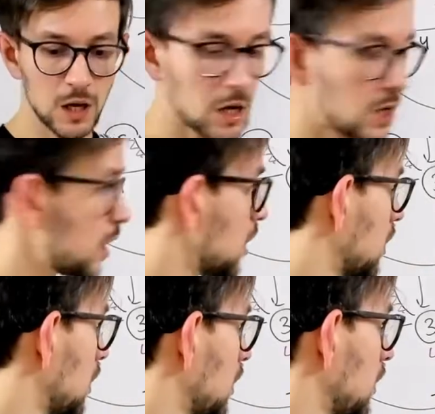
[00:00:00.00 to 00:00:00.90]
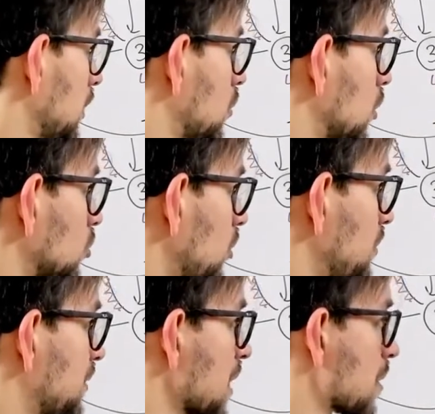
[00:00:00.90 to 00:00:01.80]
What will be
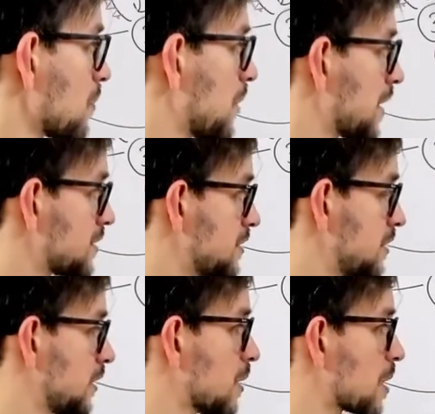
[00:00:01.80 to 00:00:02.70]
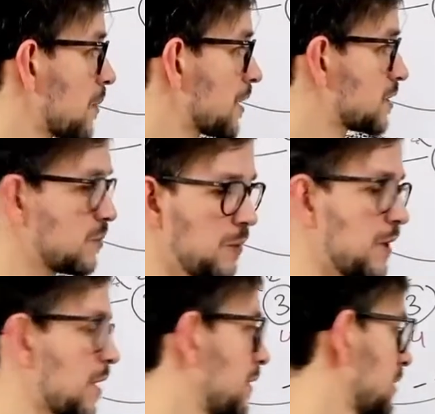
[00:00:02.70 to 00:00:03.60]
the time complexity? Time complexity will be
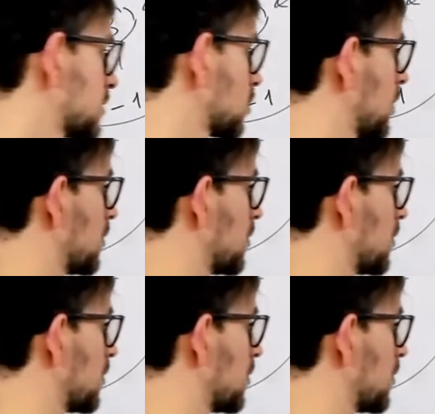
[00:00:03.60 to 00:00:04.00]
like this. So